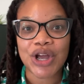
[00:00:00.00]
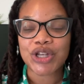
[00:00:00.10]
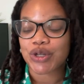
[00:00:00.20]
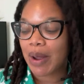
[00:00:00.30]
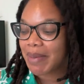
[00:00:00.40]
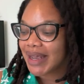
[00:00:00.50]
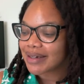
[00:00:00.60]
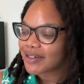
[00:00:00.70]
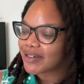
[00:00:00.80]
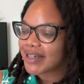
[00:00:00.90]
So I made a
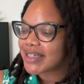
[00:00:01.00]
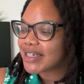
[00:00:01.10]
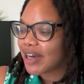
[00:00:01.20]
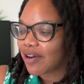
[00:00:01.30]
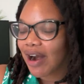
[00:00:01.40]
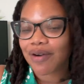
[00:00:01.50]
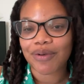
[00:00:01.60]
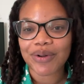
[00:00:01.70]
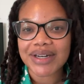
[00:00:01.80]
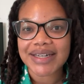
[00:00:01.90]
little list here. I
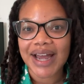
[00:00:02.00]
wrote it